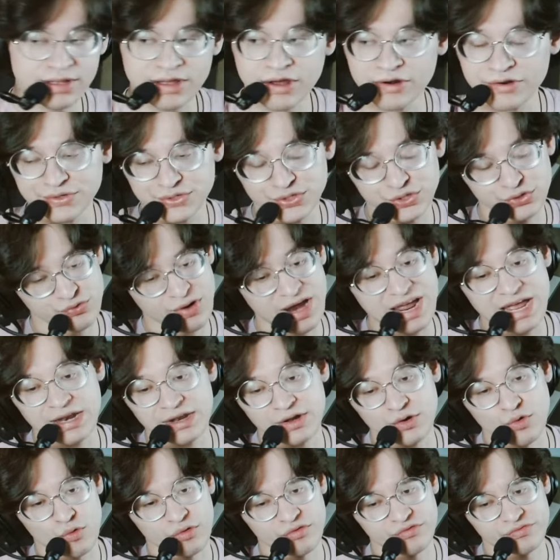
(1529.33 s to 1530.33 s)
On a train
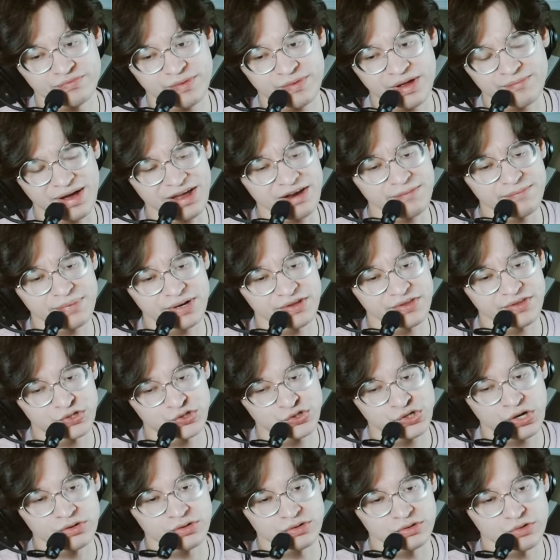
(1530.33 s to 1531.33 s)
going... I might have been on the
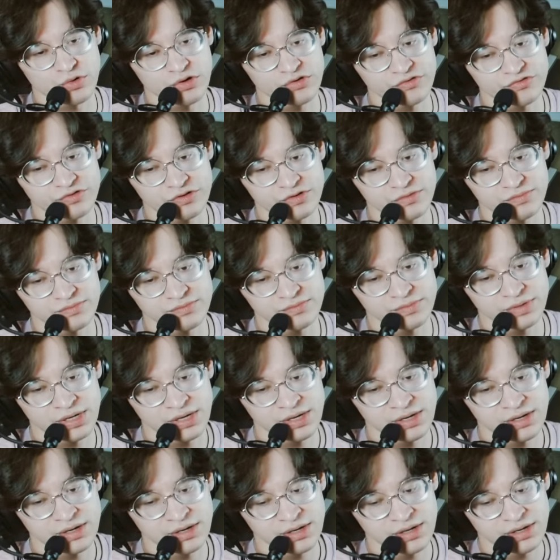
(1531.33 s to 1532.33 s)
Channel going from
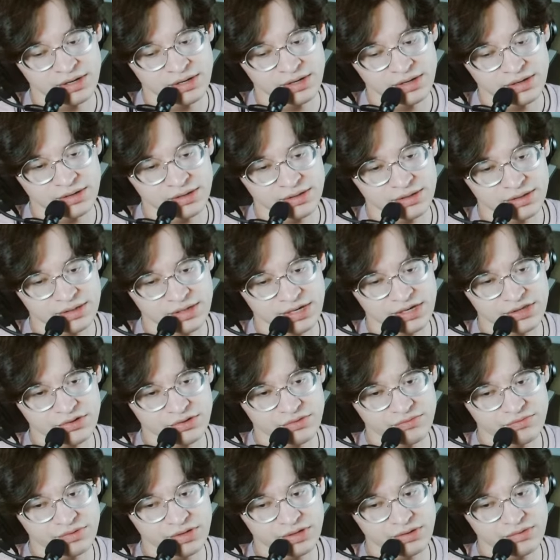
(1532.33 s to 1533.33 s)
either
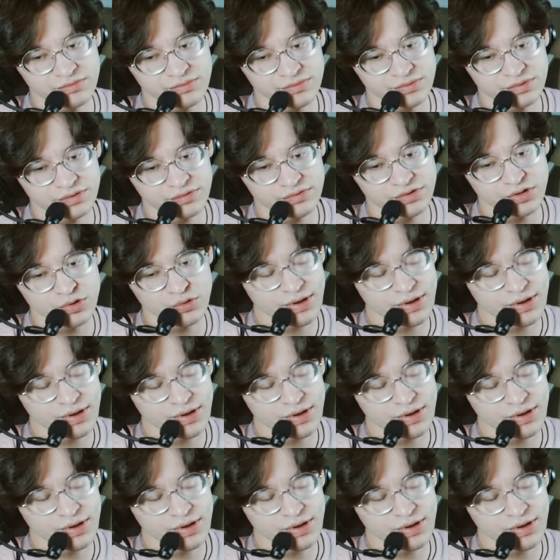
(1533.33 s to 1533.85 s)
the UK